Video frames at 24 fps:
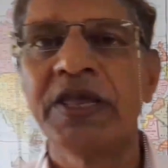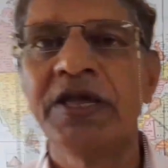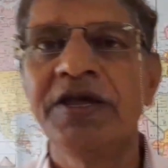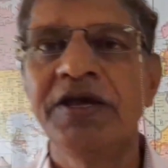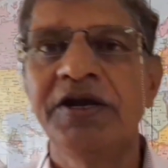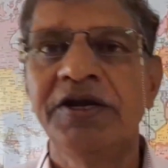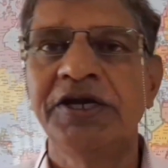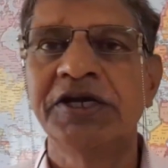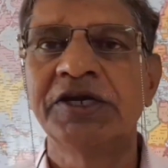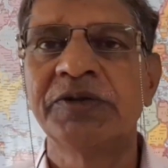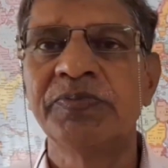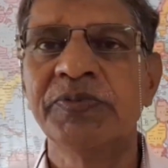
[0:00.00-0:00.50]

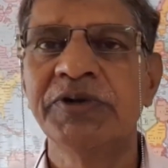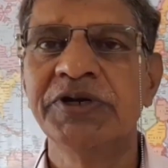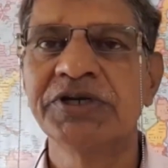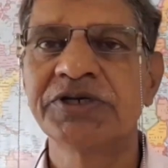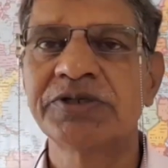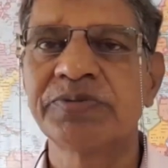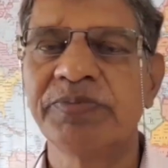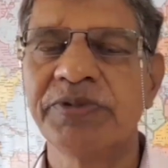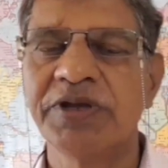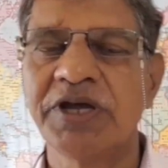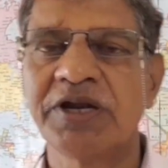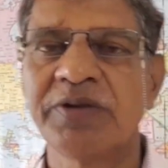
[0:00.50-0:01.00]
It means
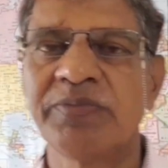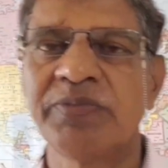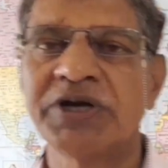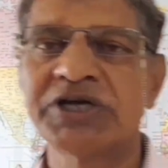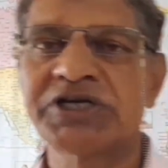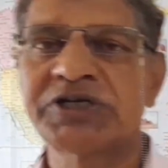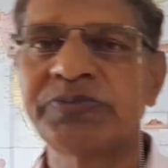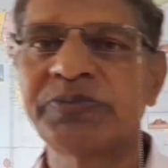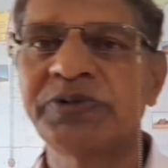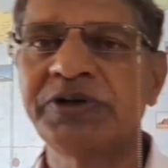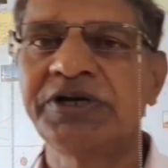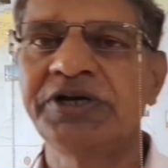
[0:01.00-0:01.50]
there
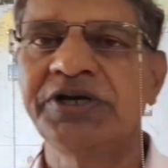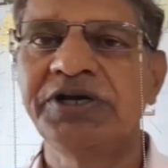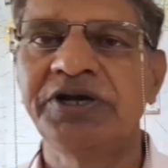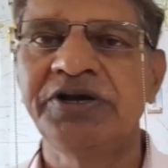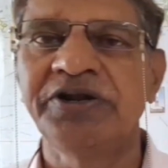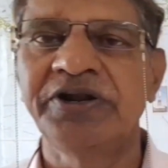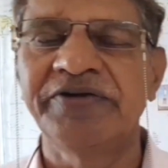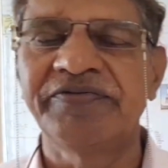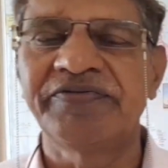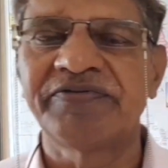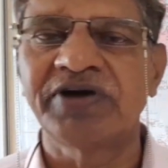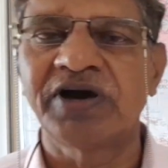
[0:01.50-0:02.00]
must be
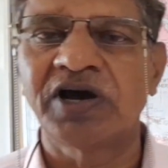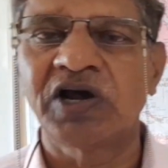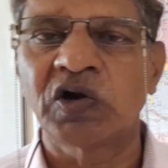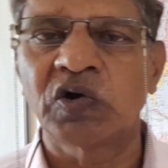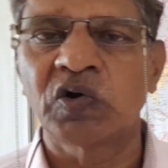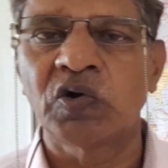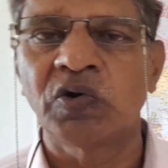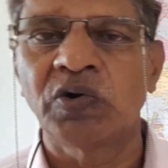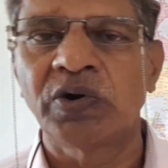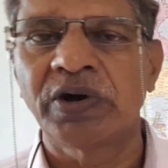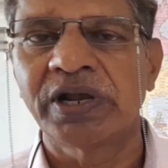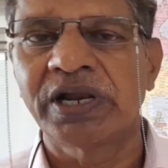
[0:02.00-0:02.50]
enough
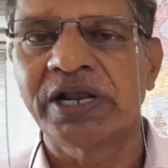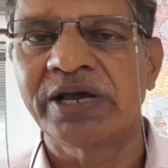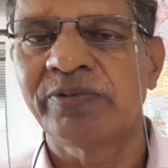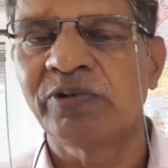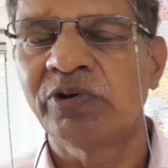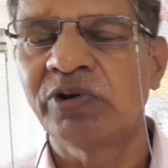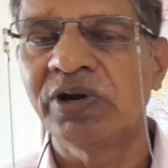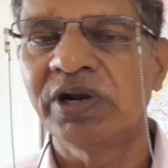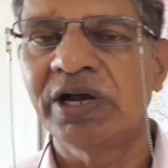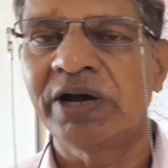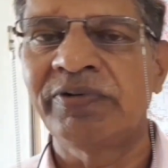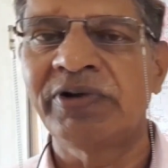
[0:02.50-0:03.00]
cargo
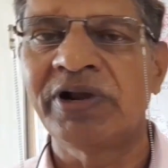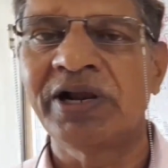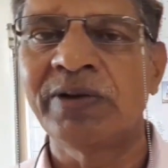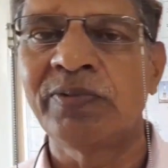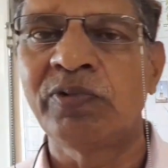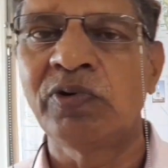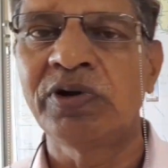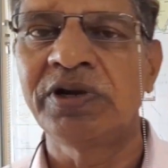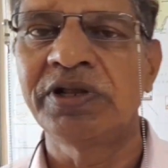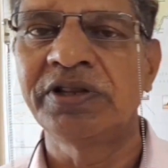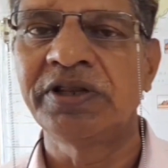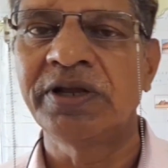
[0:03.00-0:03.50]

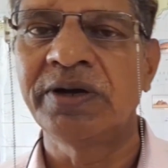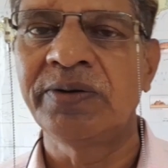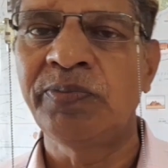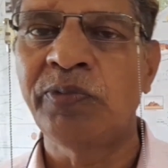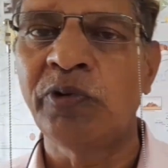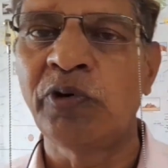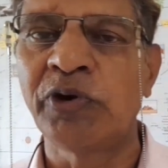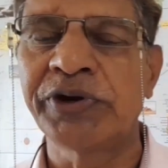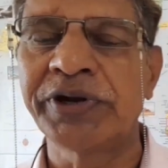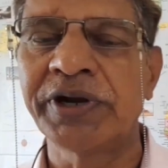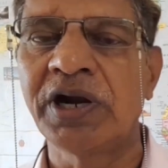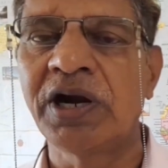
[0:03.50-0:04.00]
available in the
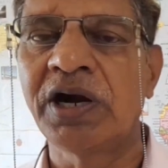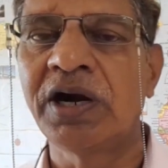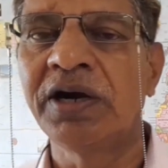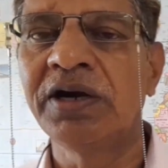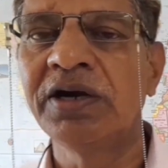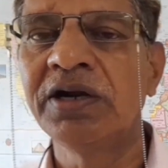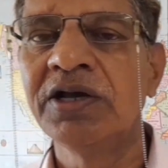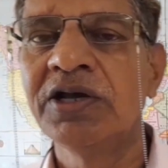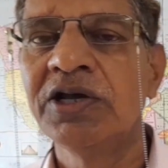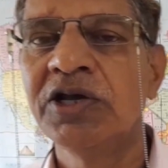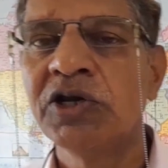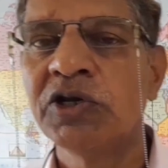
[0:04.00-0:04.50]
port yard,
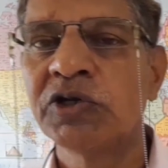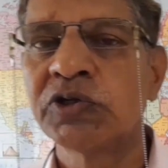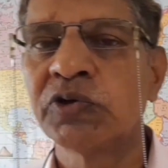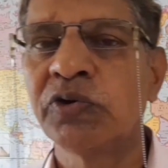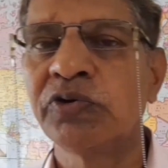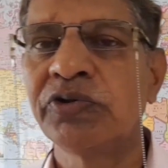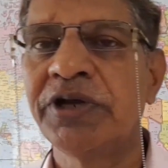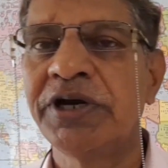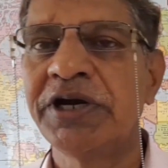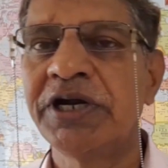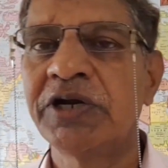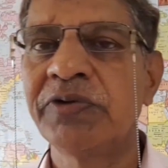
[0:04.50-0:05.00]
so
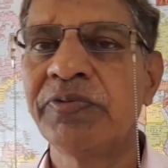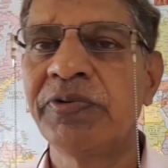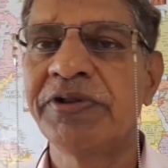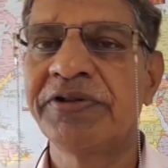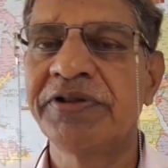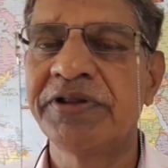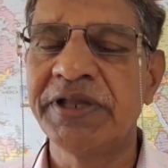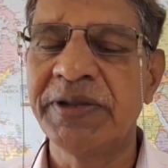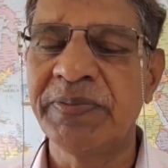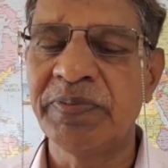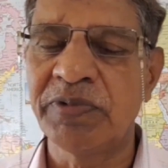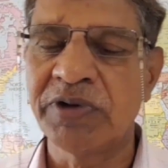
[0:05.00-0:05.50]
that when
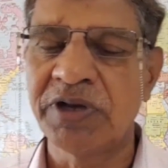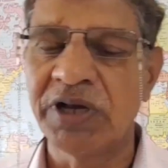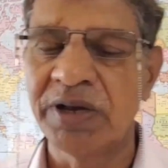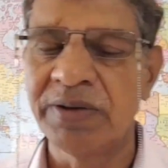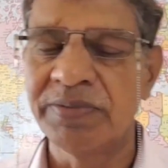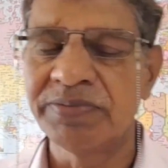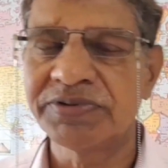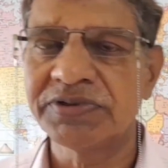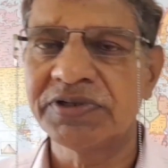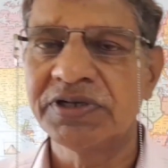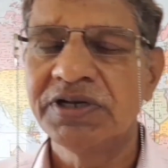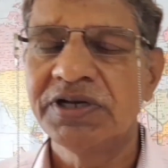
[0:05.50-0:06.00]
ship
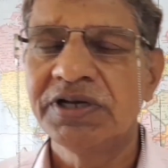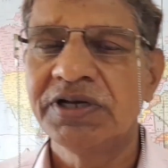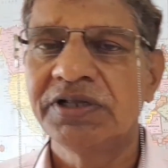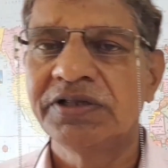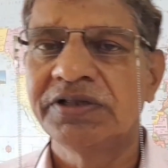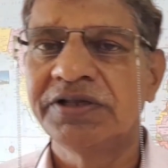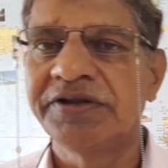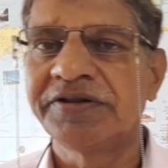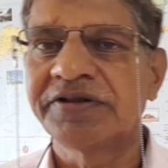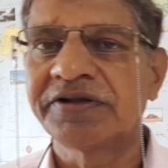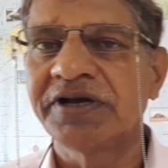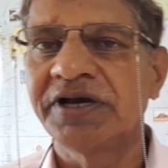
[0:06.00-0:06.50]
comes,
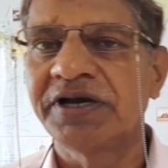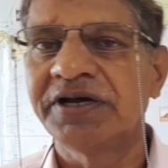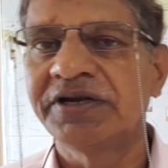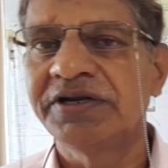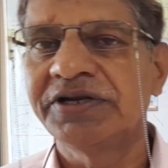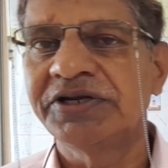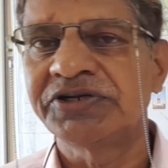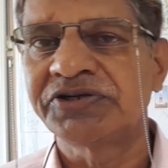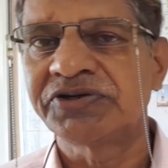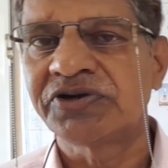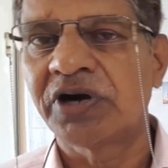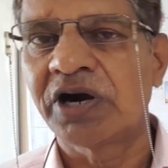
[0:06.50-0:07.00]
this can
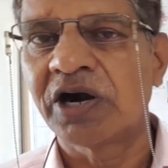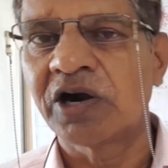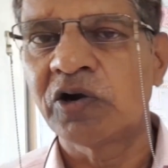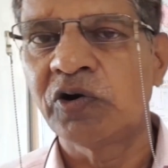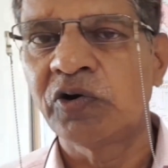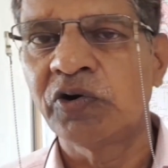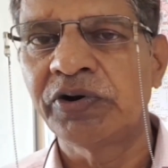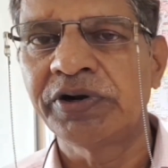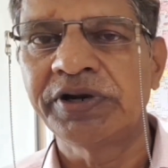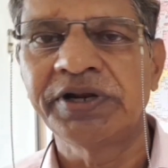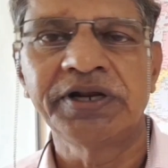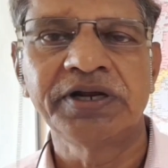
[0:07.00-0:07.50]
start
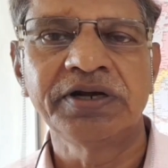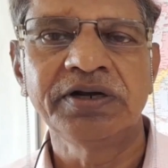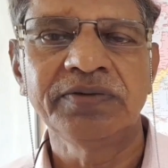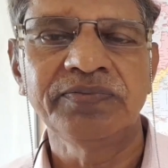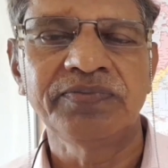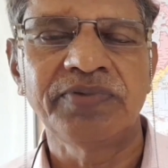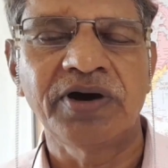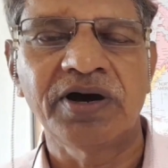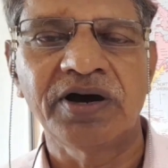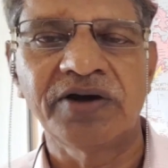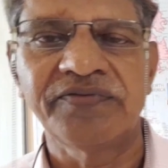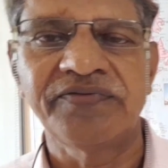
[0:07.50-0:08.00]
loading
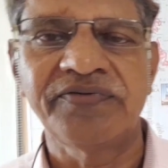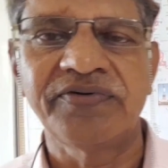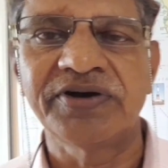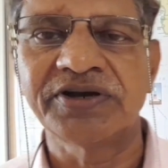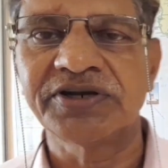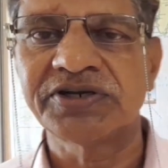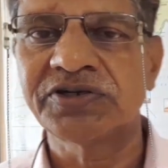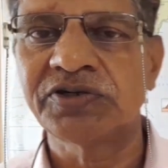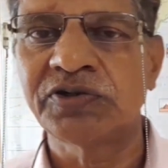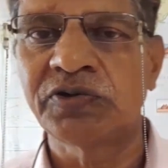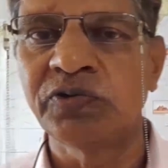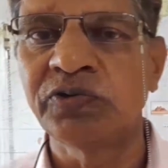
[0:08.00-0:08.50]
for
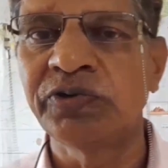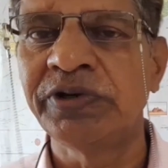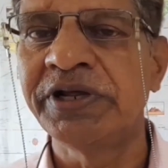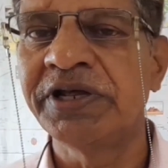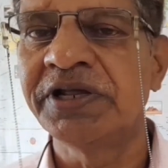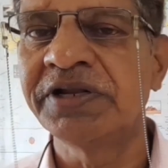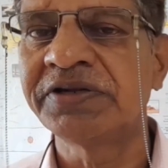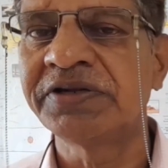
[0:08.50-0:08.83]
first 2 days,